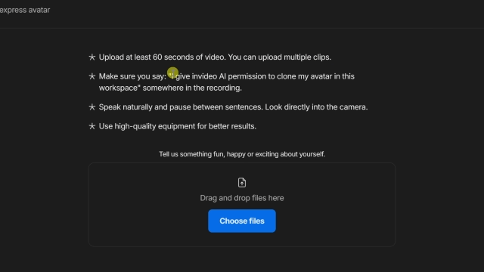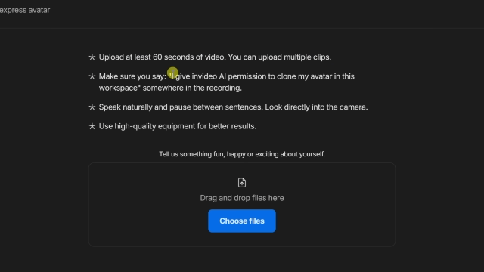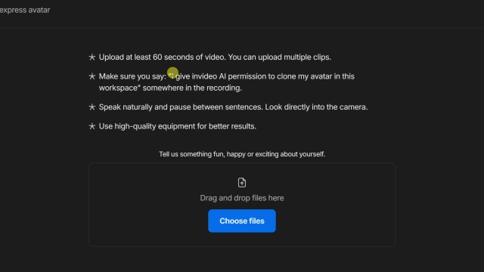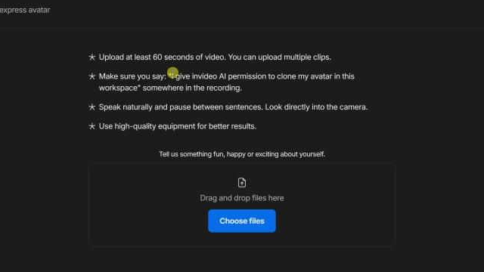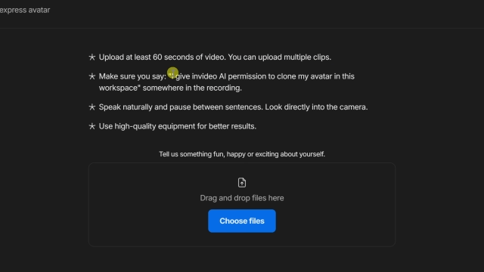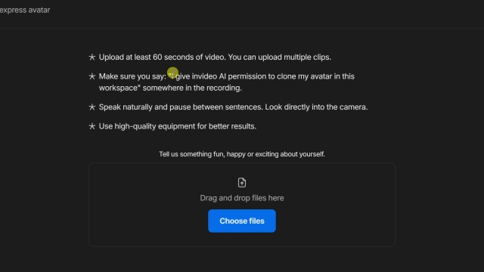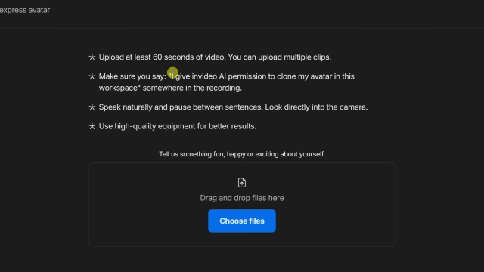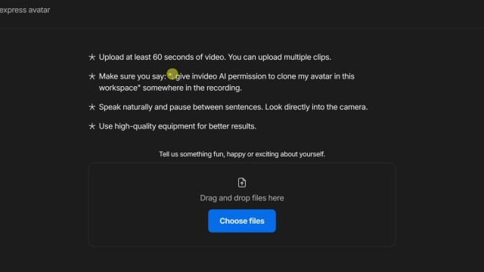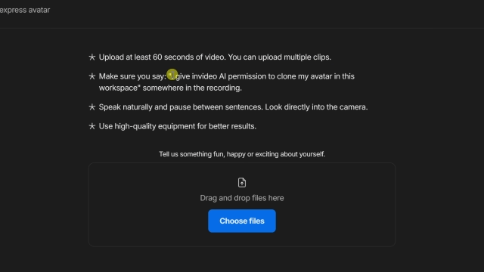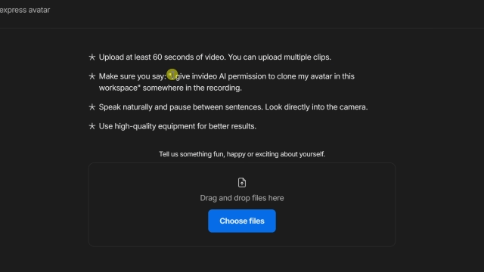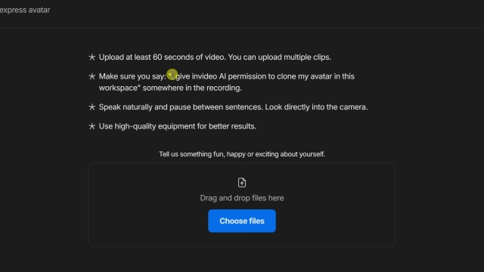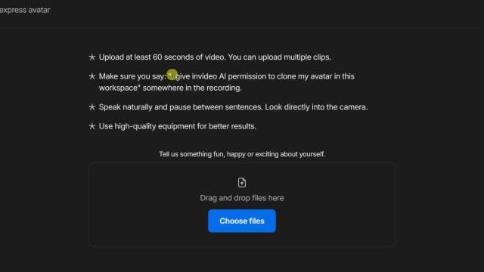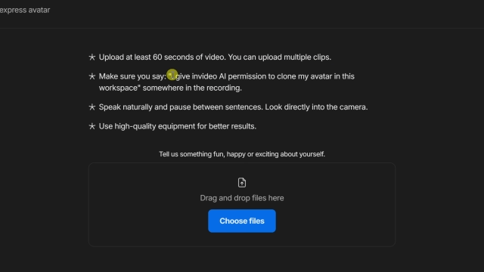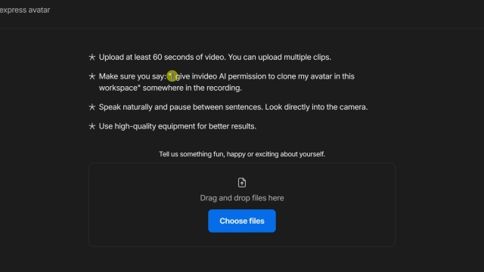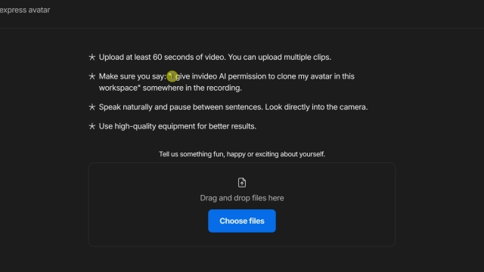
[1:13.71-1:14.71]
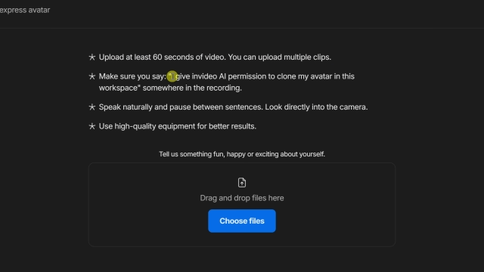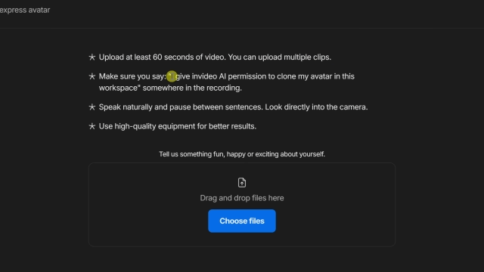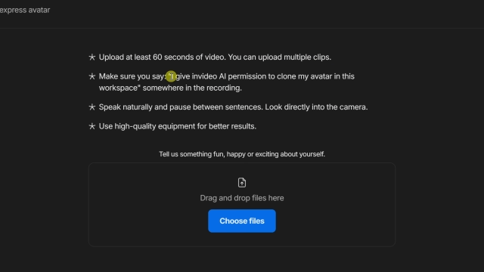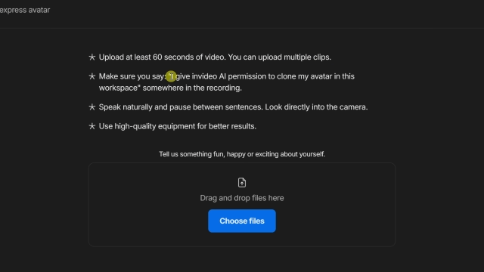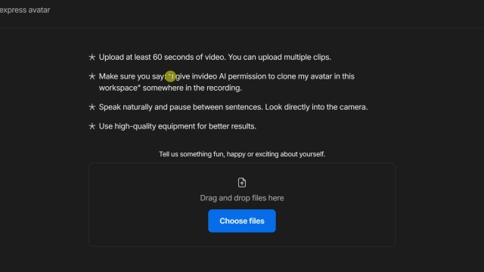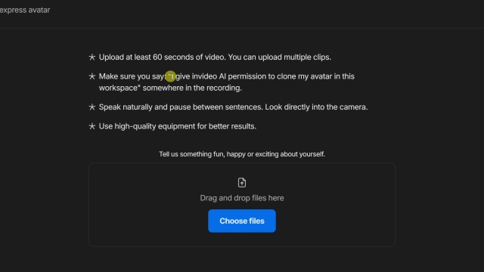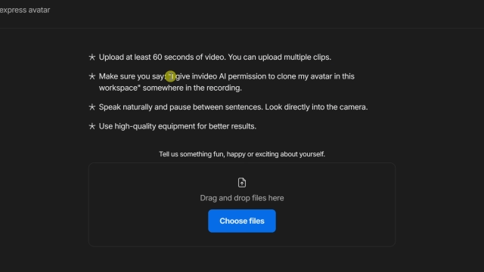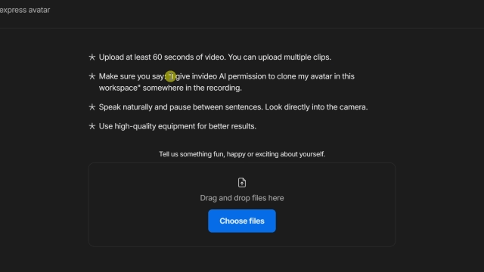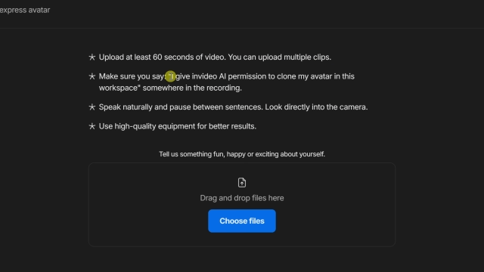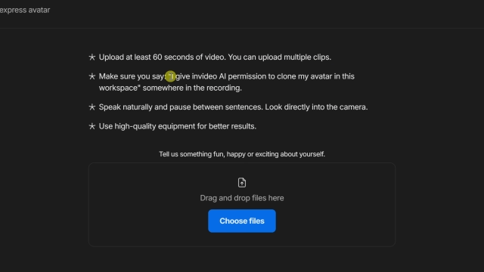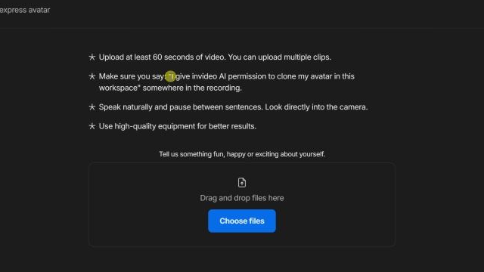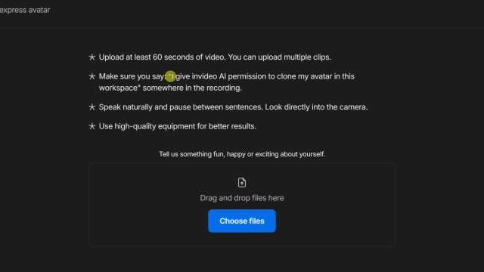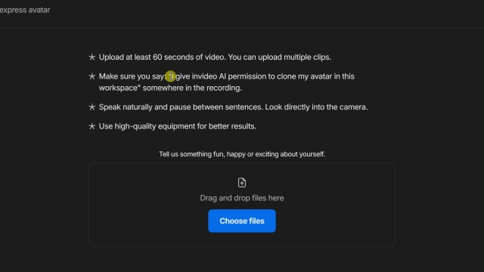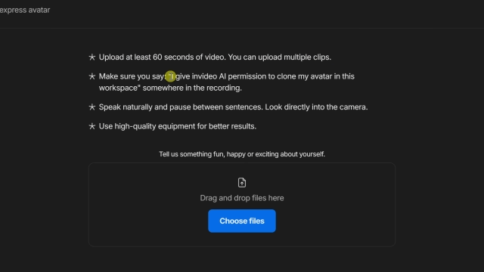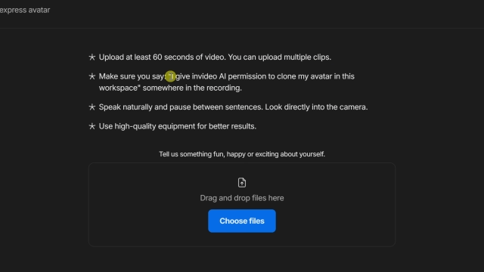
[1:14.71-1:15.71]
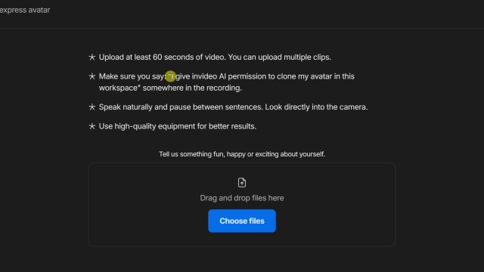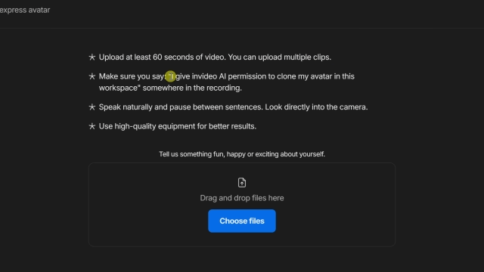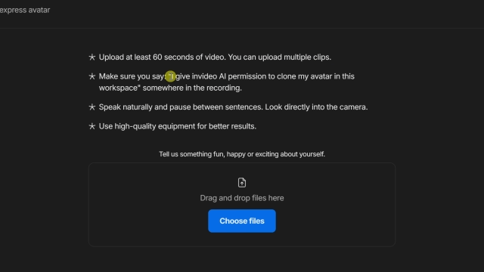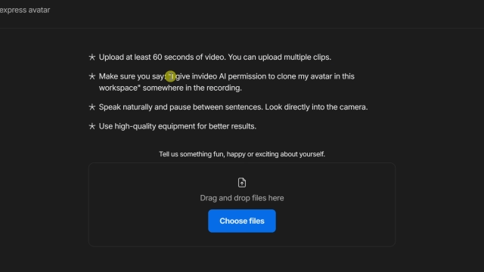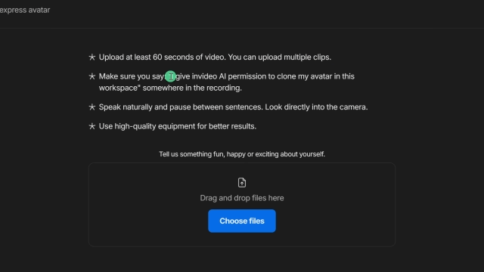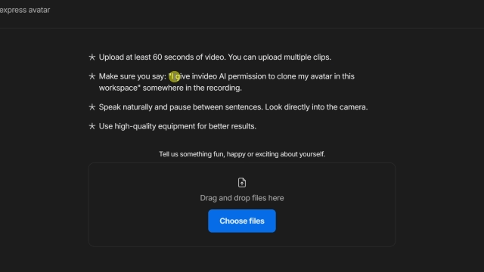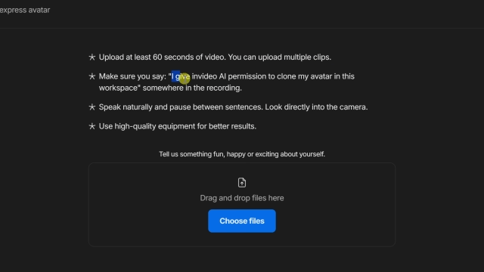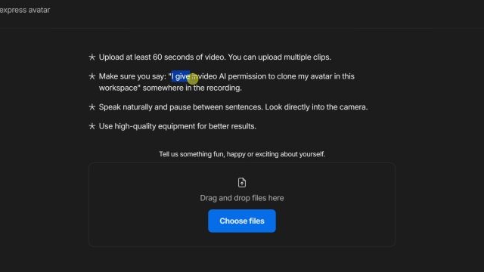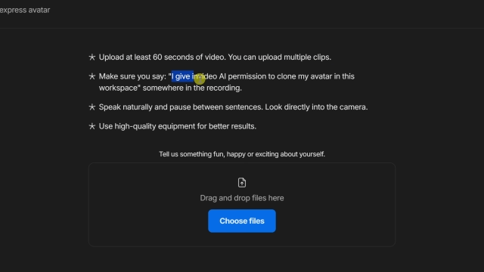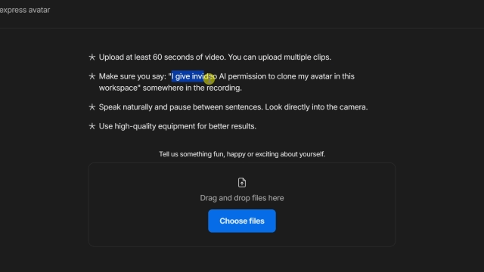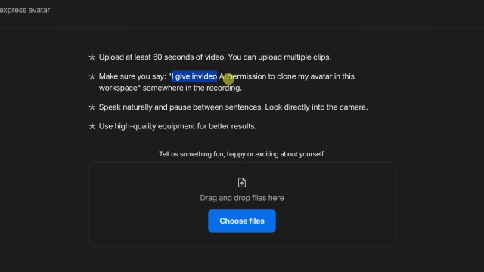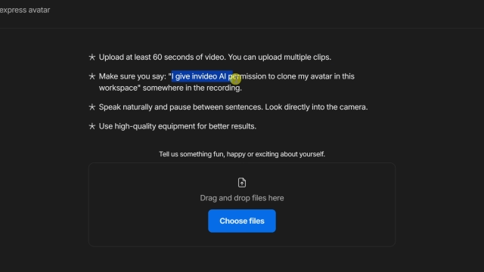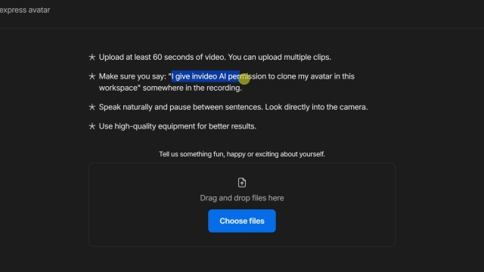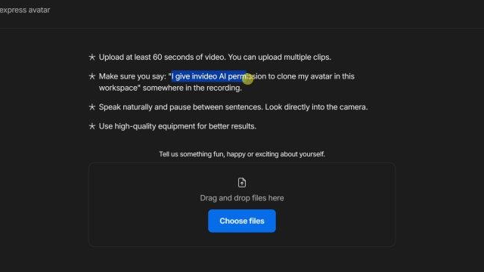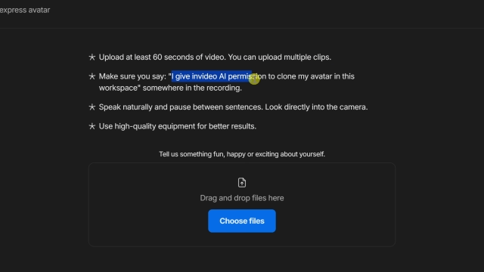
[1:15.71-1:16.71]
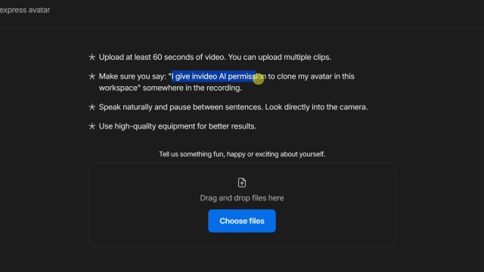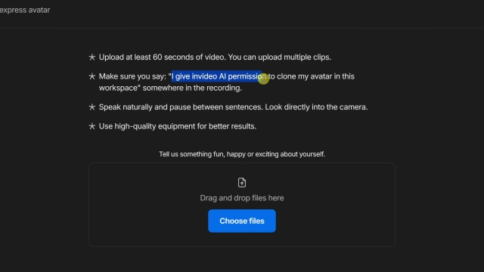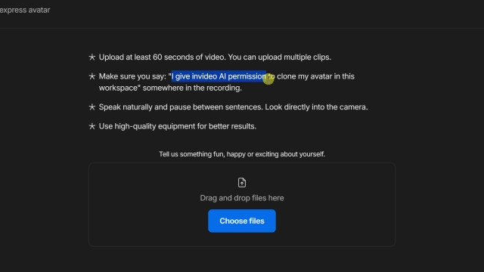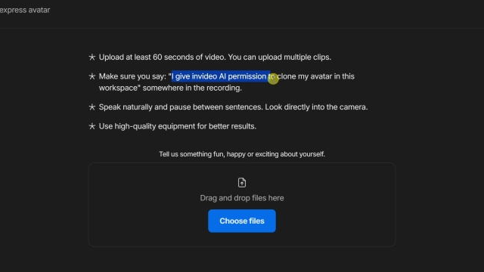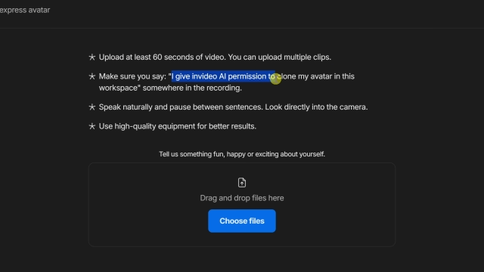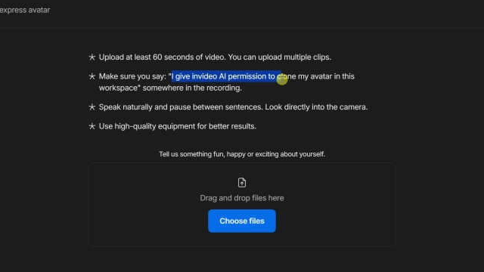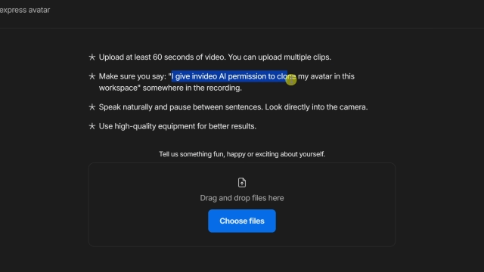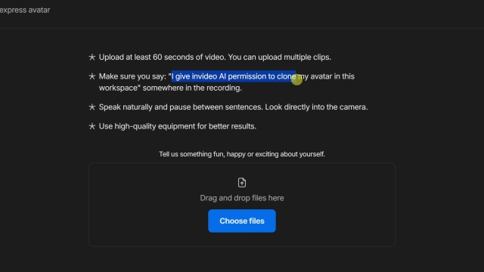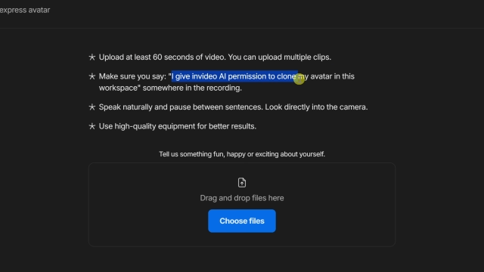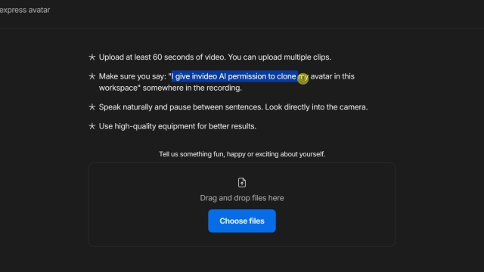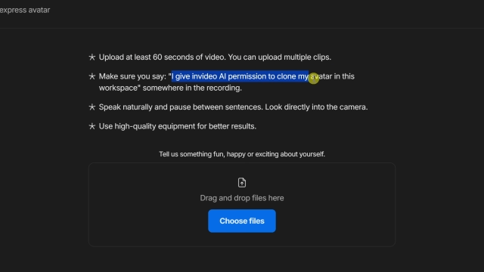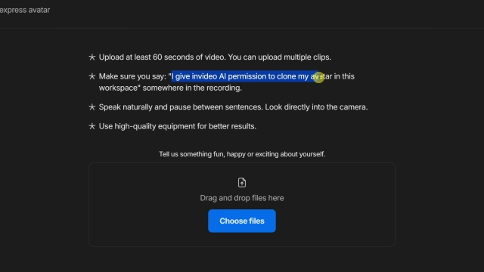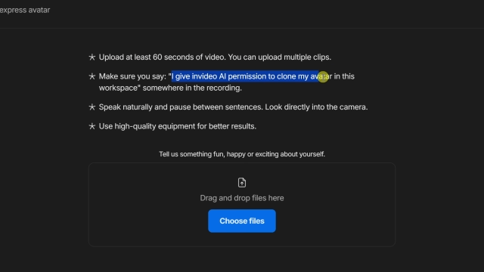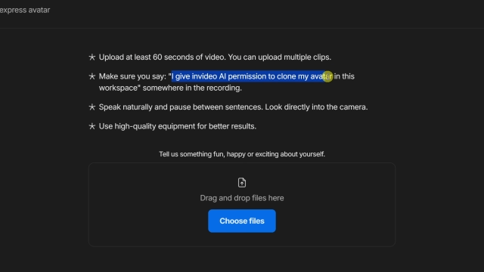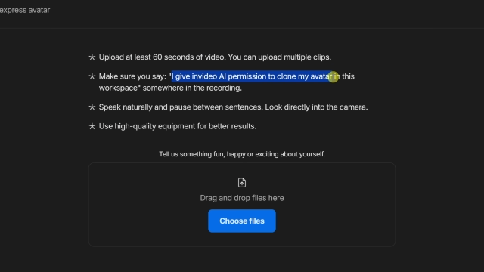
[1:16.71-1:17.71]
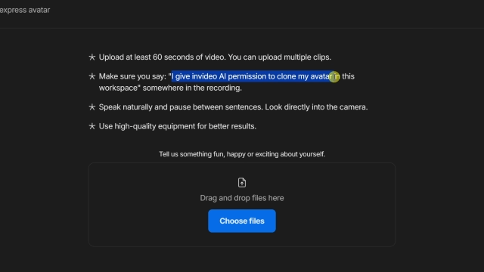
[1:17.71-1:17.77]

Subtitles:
Nobody's mouth can be seen.